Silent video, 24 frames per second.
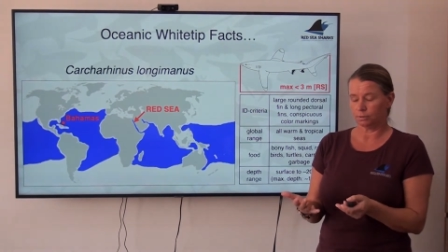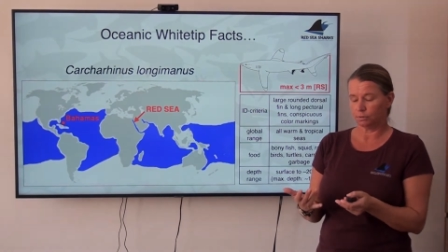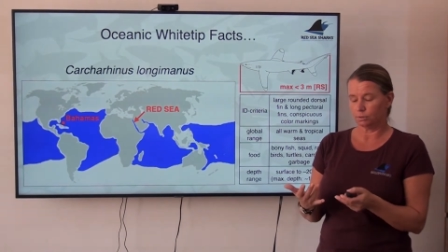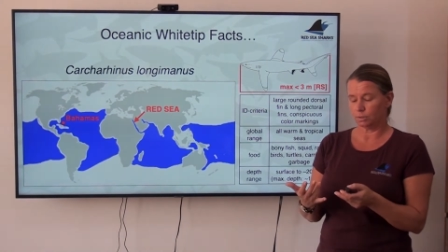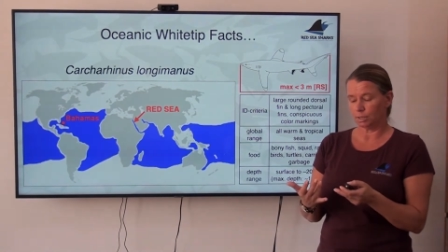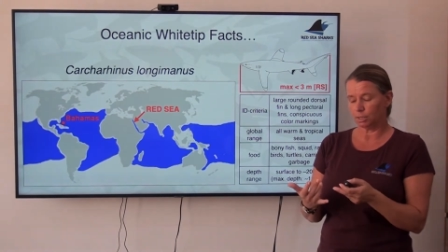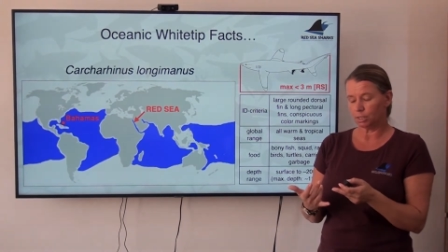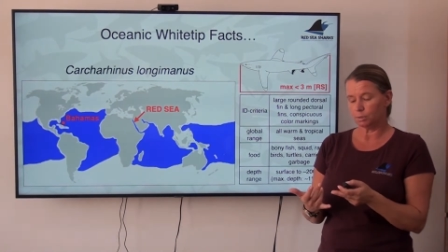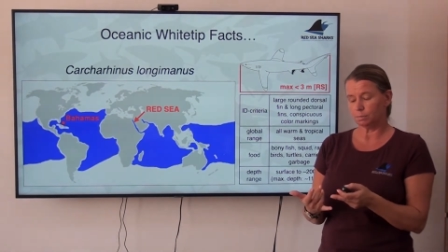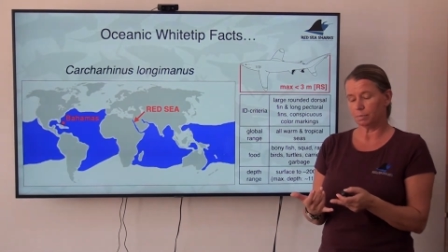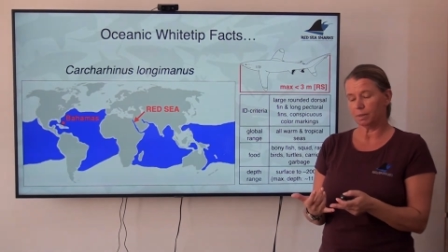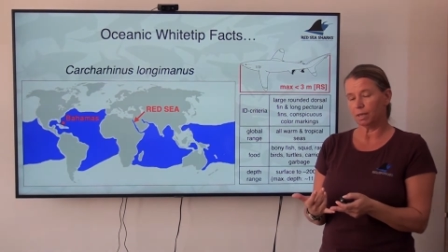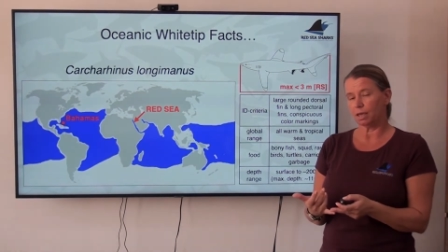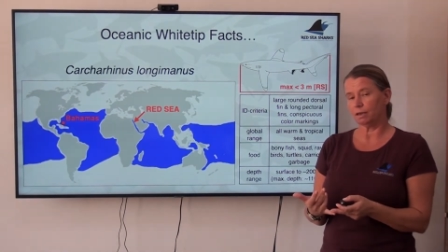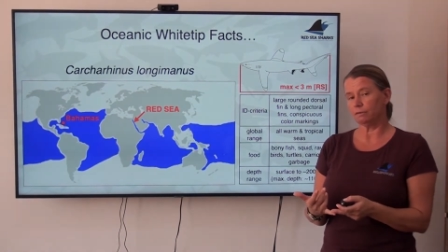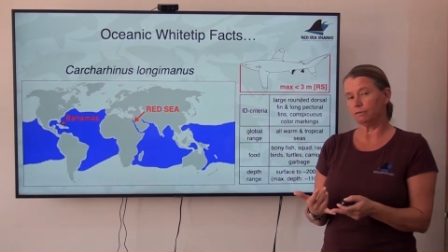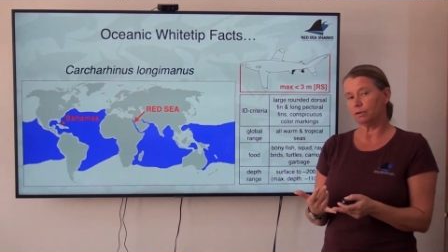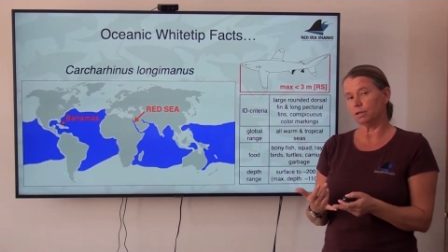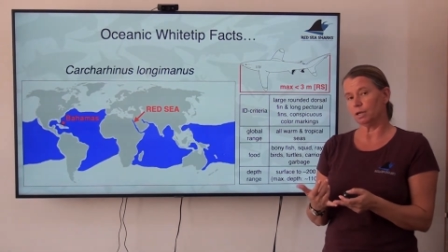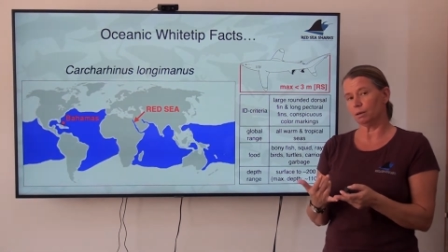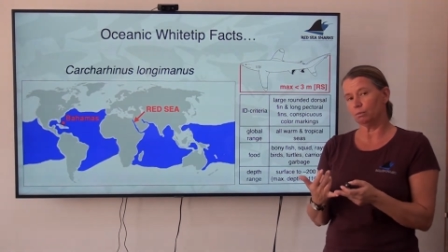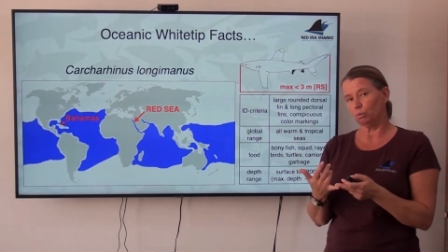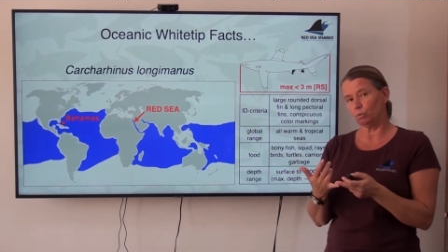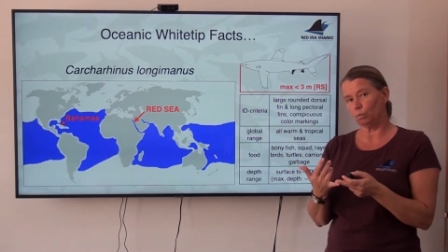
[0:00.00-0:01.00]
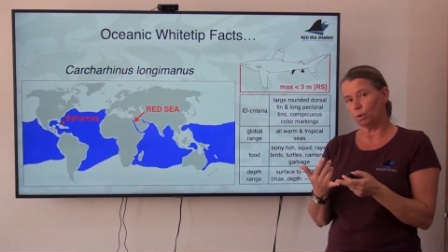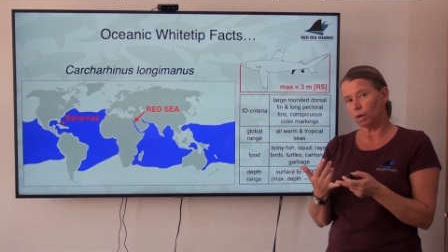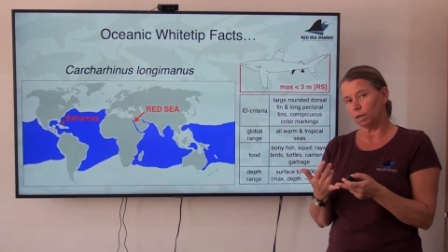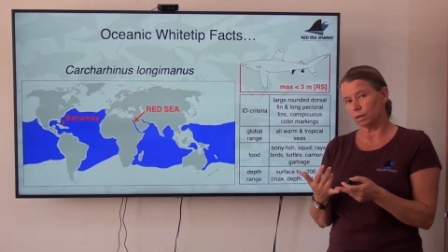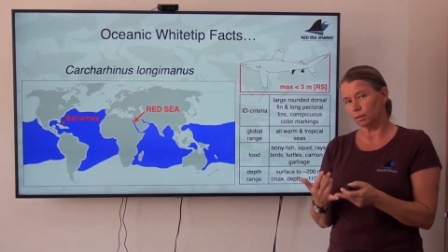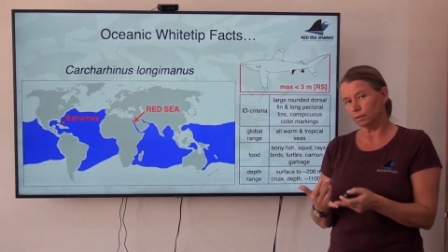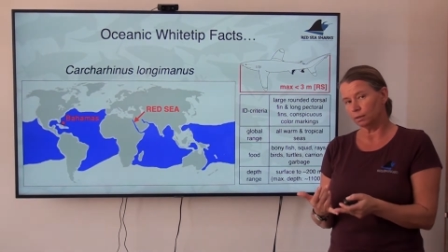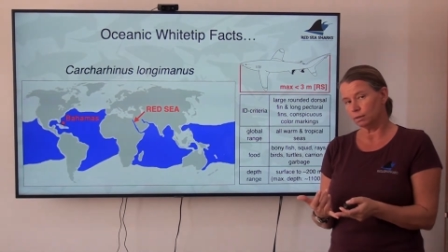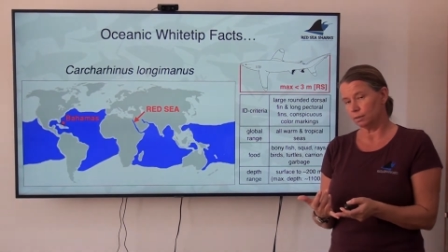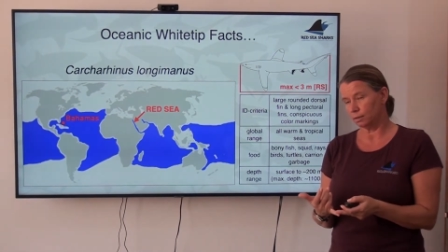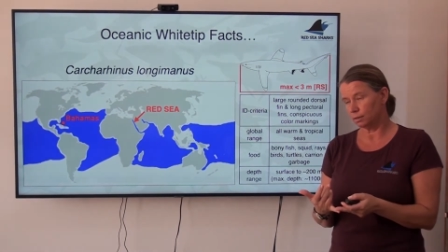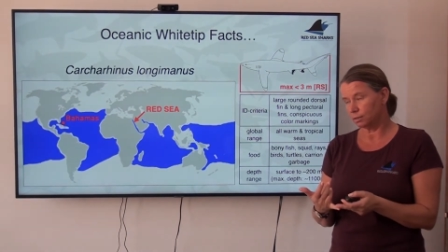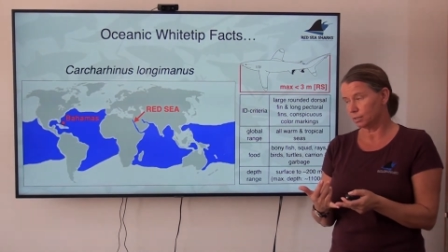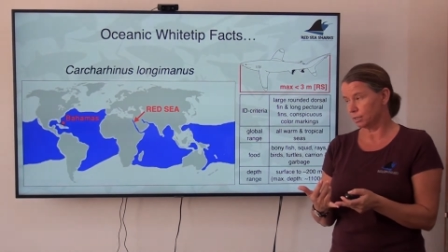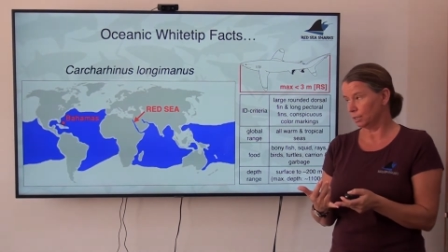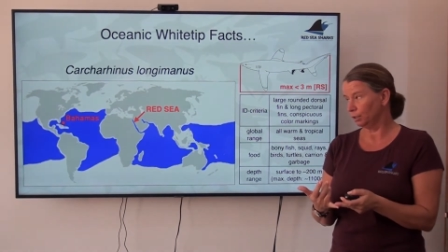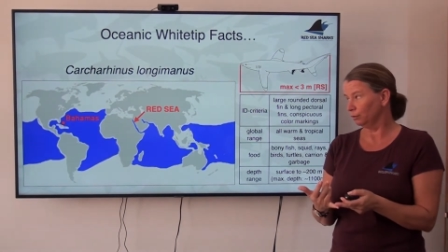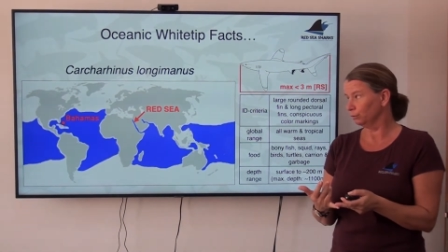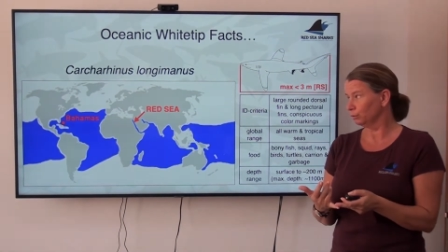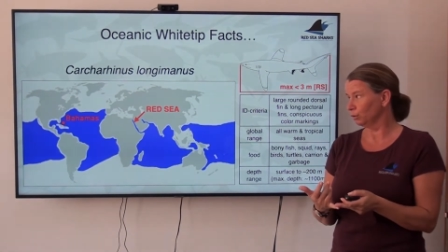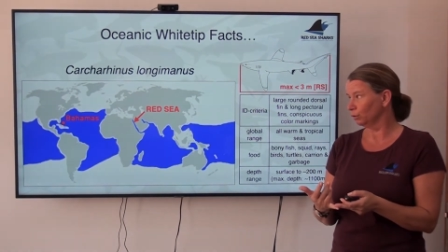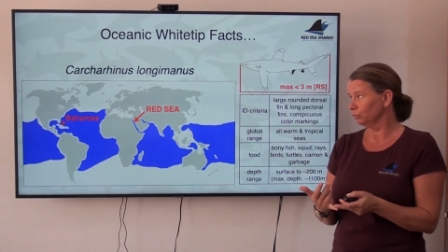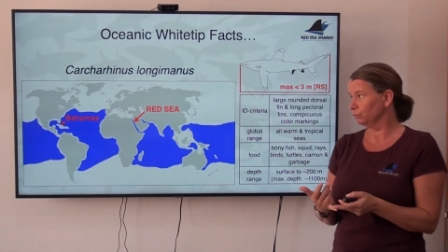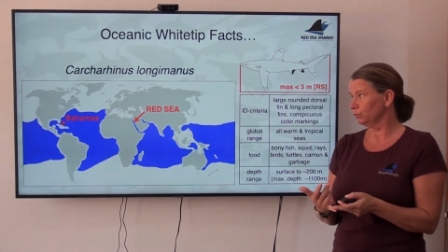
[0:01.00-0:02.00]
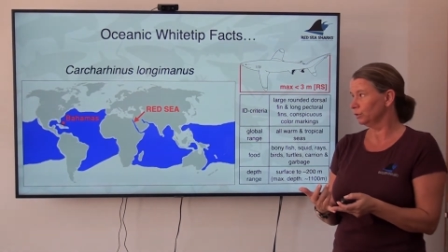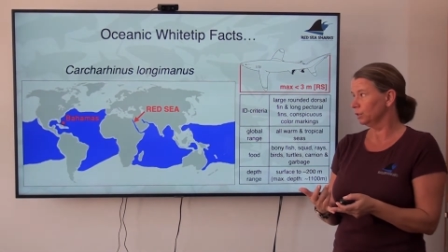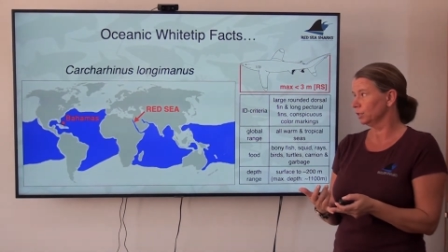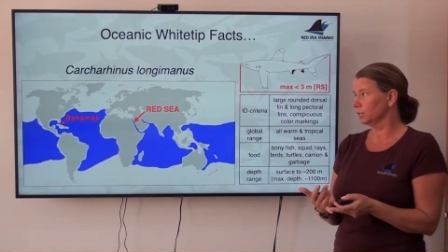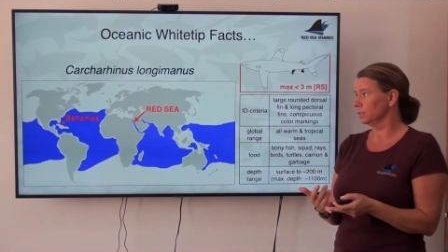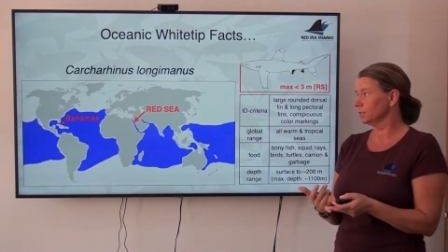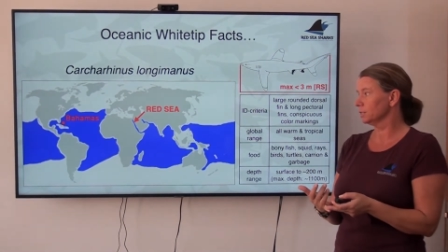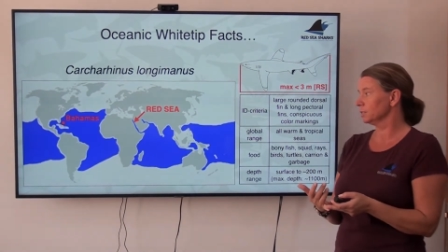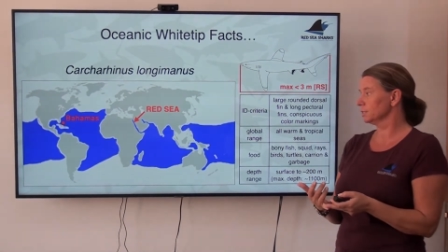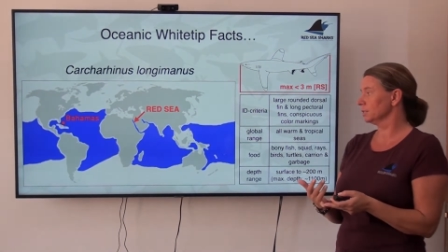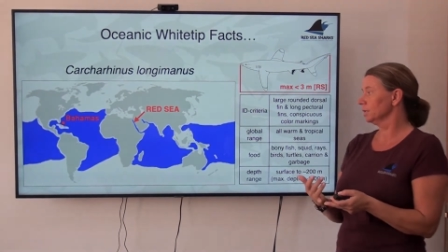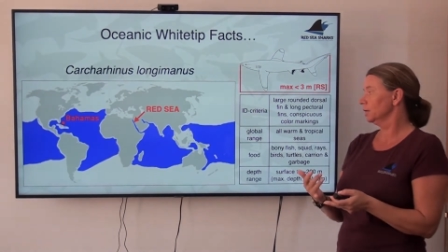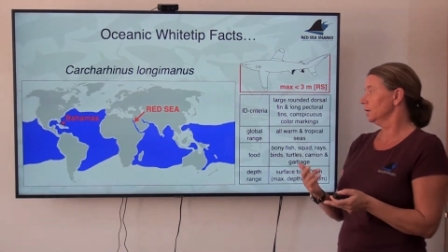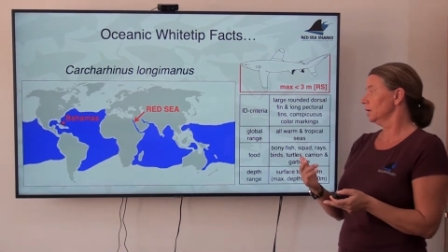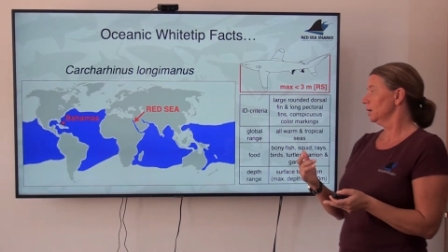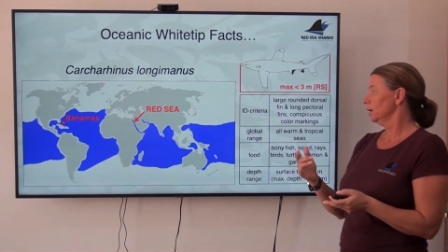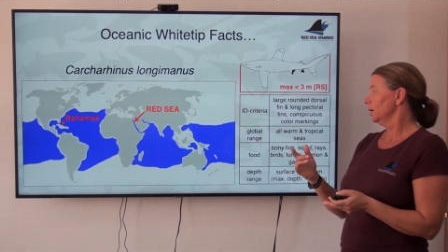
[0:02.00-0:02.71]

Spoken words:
So that's behavior number one, the self-confidence.